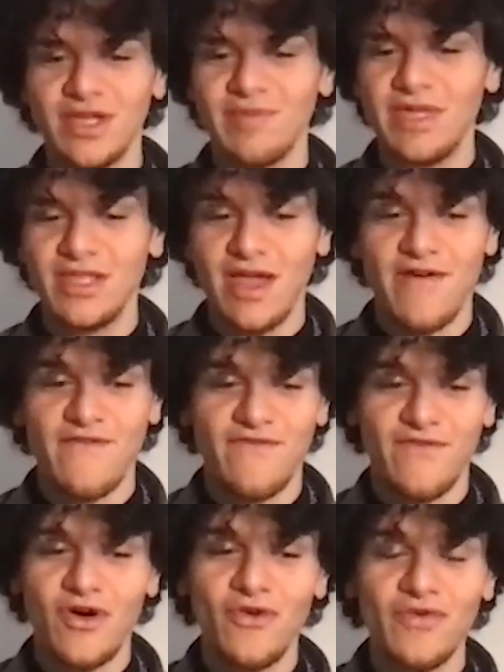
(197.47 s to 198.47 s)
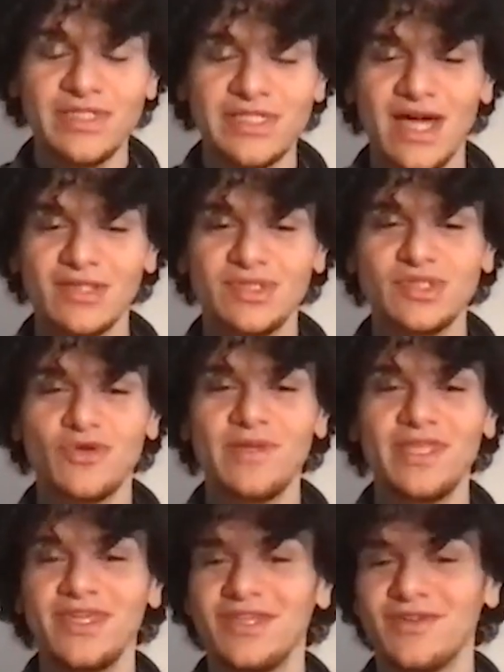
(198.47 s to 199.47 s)
I mean, I've always had so
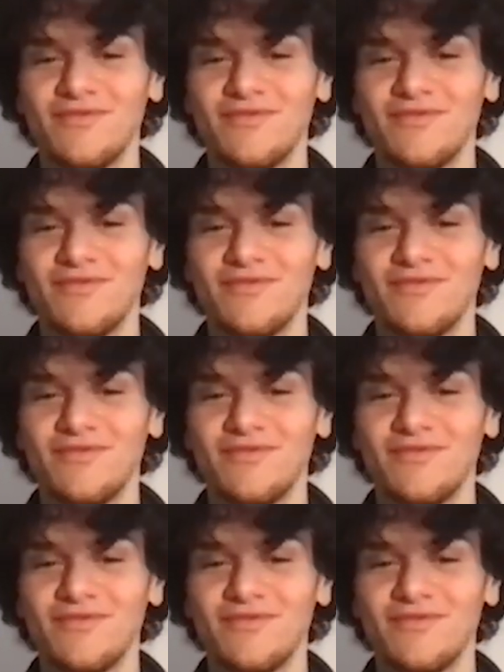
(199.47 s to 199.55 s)
many,